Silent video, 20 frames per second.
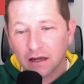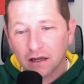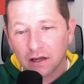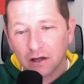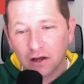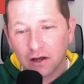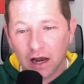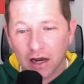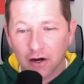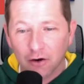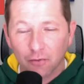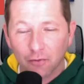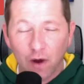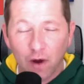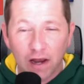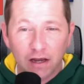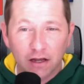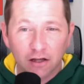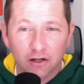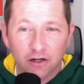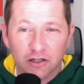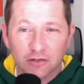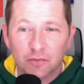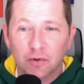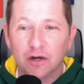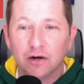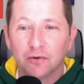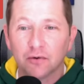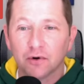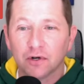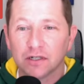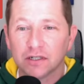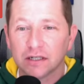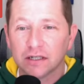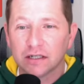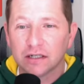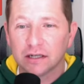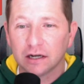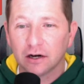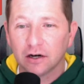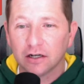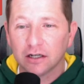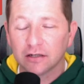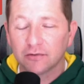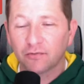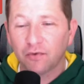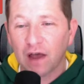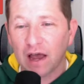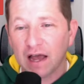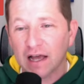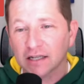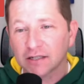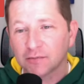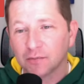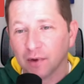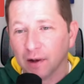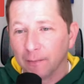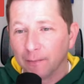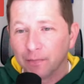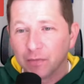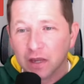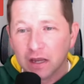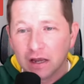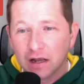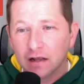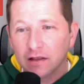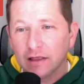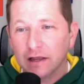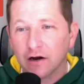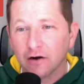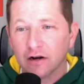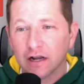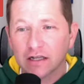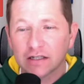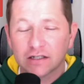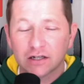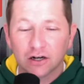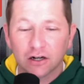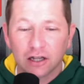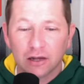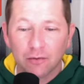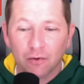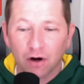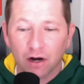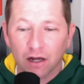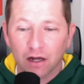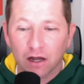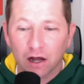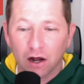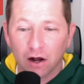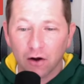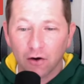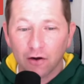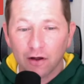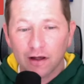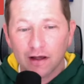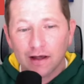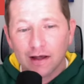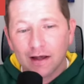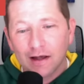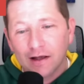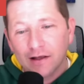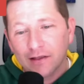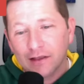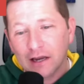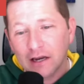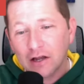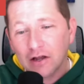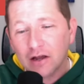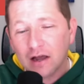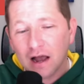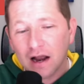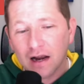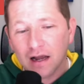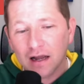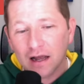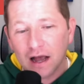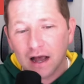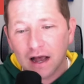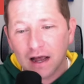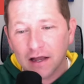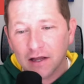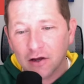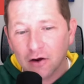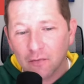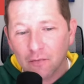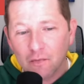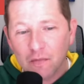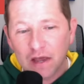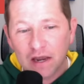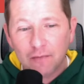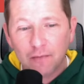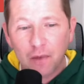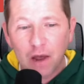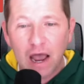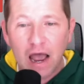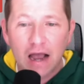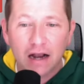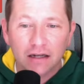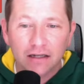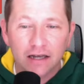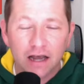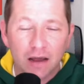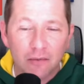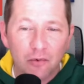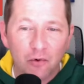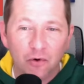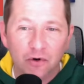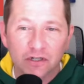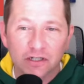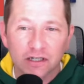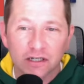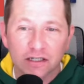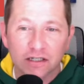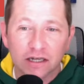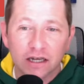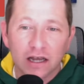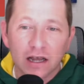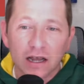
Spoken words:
You got your regular speed horses that are just fast, but they don't necessarily want to go. Then you kind of got your mid-pack type horses.